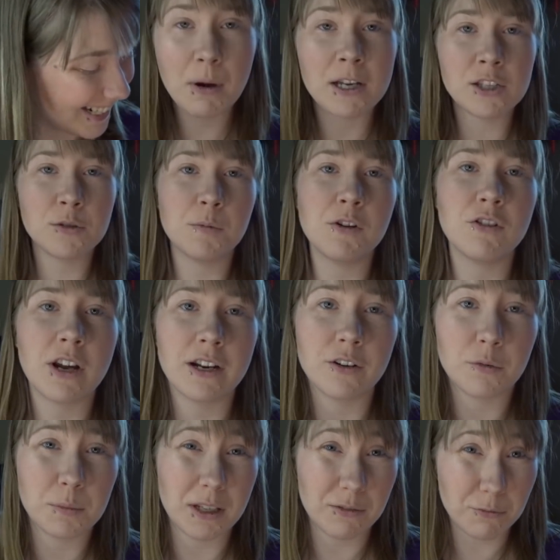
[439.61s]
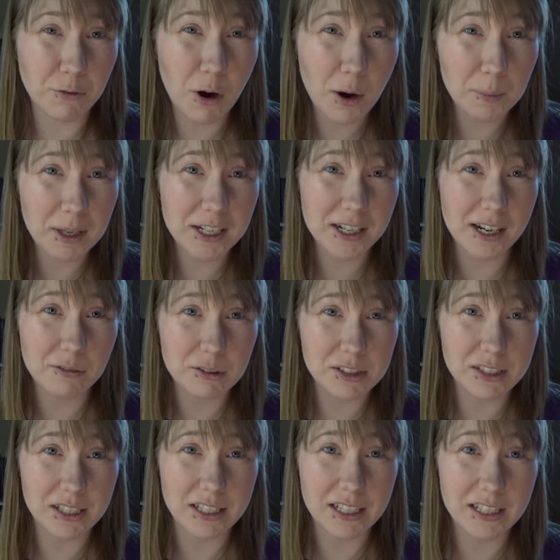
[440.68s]
By spewed, I don't mean vomit. I
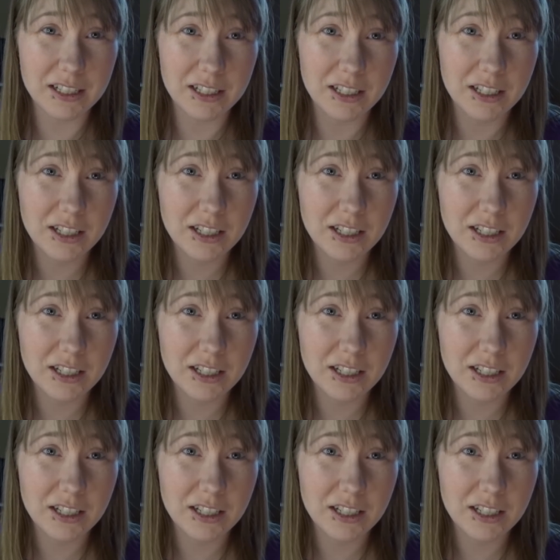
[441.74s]
was like